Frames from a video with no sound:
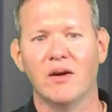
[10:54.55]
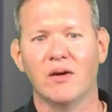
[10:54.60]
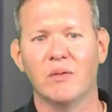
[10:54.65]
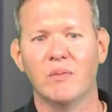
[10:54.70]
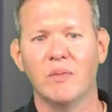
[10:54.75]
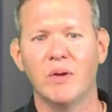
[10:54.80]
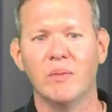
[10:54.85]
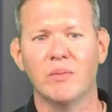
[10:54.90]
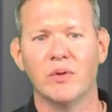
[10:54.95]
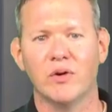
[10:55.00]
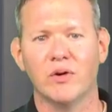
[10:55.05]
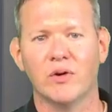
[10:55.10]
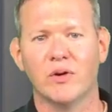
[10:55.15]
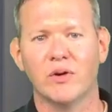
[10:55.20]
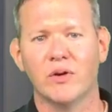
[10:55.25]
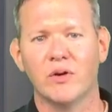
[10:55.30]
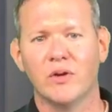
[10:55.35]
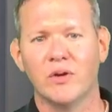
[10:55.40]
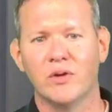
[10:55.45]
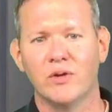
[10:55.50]
Now
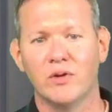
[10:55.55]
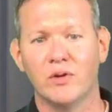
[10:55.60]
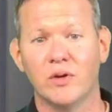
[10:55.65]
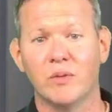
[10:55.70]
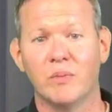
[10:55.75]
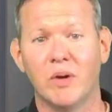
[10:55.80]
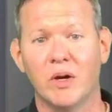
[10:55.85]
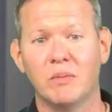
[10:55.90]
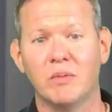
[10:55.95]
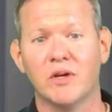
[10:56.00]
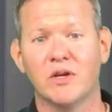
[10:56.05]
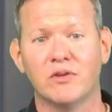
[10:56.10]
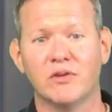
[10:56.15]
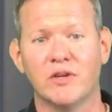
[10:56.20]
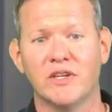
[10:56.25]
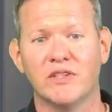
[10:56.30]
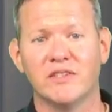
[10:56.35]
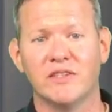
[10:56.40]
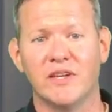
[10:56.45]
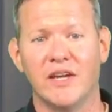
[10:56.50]
remember, you're a public
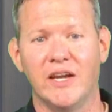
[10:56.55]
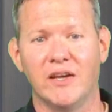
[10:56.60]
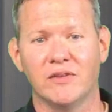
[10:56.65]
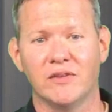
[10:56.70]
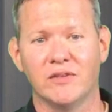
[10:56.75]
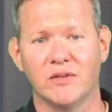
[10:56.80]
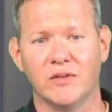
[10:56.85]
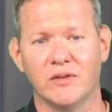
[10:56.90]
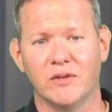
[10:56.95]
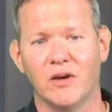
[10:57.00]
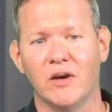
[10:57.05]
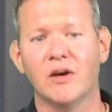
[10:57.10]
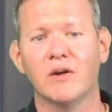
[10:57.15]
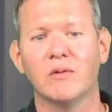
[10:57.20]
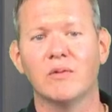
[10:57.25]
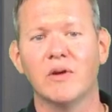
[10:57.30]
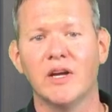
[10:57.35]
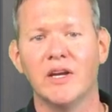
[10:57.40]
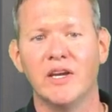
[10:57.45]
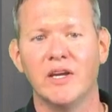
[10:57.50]
address announcer,
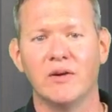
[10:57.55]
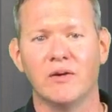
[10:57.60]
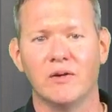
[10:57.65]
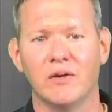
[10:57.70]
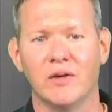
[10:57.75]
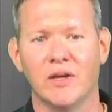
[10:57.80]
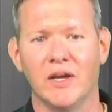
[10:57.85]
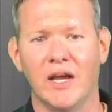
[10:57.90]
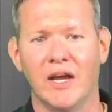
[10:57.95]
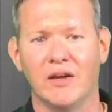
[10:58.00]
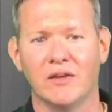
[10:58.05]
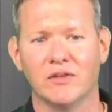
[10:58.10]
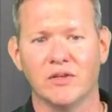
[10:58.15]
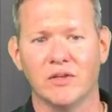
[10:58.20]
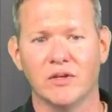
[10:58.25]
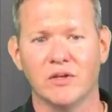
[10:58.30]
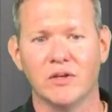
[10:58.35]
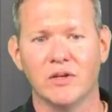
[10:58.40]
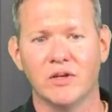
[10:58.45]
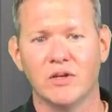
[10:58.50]
not a radio
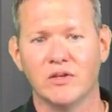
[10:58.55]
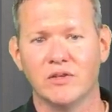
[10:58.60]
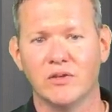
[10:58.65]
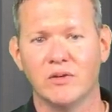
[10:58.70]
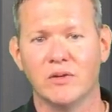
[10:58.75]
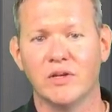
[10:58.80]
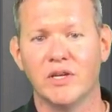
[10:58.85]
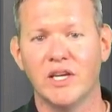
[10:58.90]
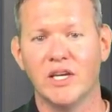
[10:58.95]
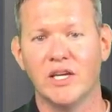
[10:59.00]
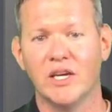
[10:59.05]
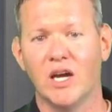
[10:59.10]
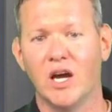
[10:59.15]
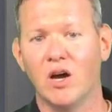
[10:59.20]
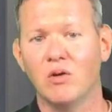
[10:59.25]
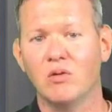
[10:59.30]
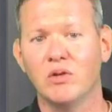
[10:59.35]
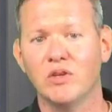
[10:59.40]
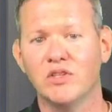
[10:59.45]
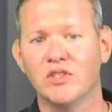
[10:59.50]
announcer. So
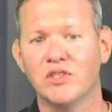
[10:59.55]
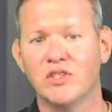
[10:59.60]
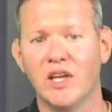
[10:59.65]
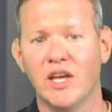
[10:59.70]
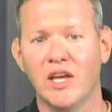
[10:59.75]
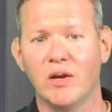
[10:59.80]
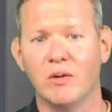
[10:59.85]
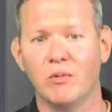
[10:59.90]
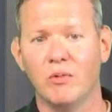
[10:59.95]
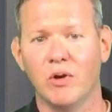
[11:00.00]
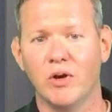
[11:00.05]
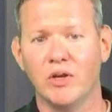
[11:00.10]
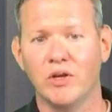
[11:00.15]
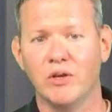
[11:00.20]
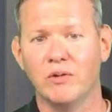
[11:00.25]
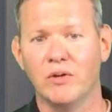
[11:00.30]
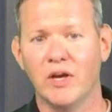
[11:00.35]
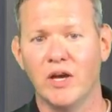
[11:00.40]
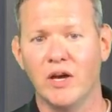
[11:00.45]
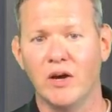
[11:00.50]
again, only state
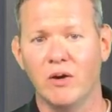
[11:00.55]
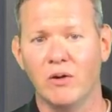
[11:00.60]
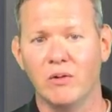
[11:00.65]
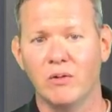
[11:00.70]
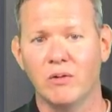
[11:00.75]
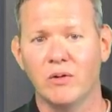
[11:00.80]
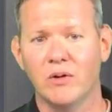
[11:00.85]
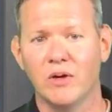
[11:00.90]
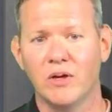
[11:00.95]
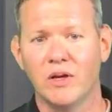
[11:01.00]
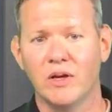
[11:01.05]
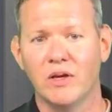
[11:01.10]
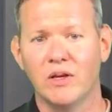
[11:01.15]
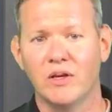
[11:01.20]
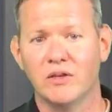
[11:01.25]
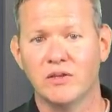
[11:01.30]
what you know.